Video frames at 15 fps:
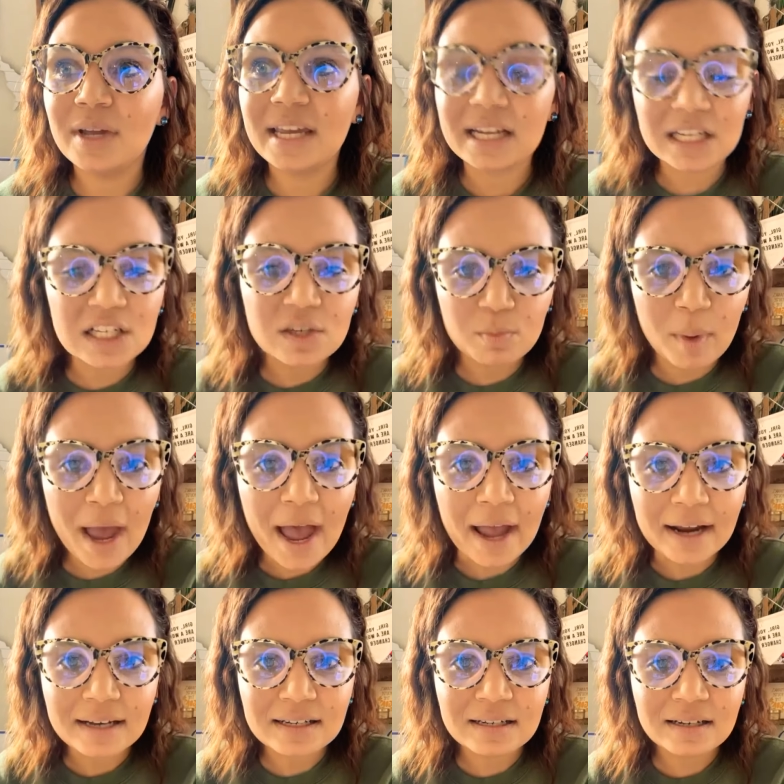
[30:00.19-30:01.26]

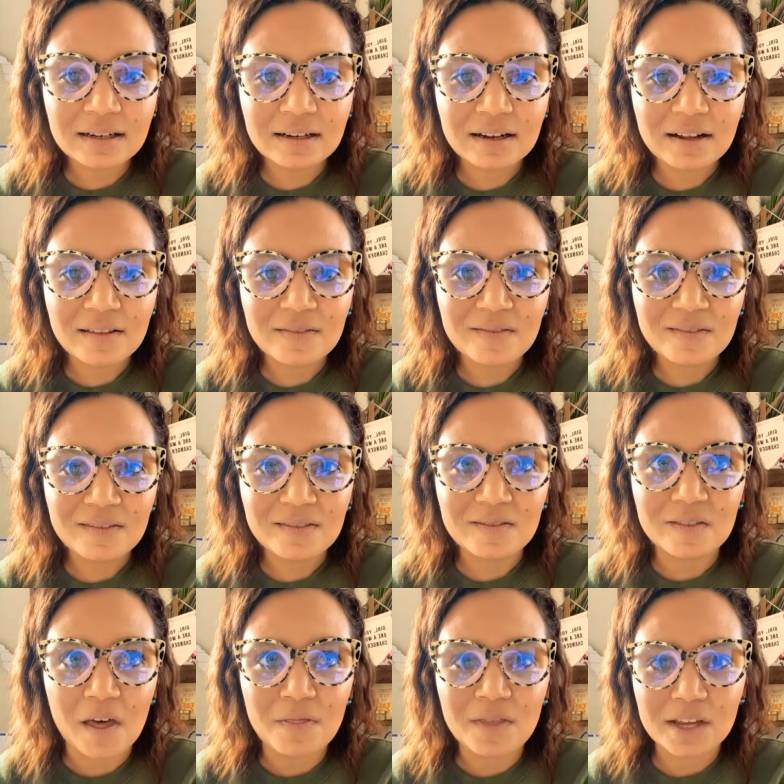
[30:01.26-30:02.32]
expect
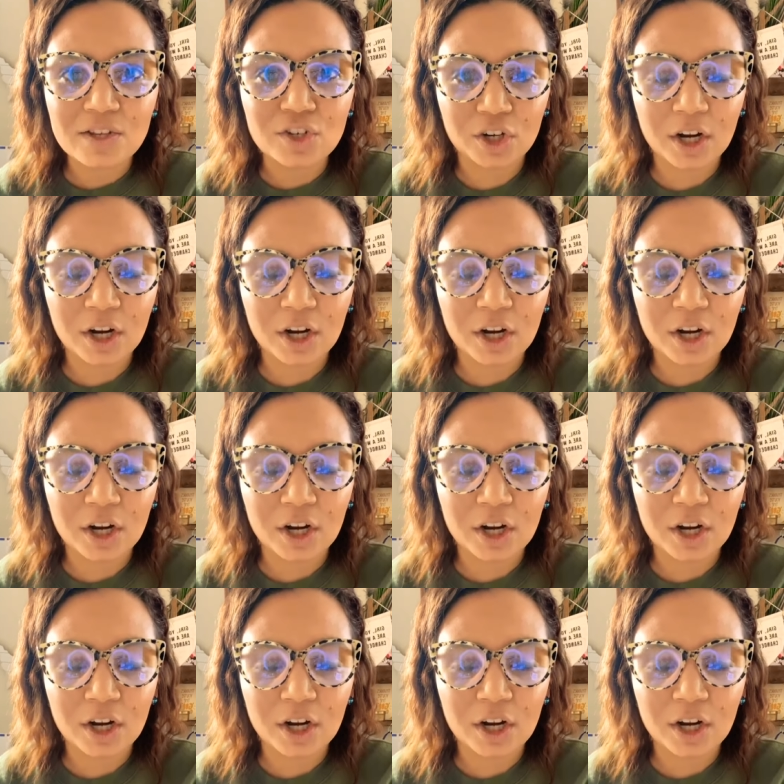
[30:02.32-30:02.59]
that things are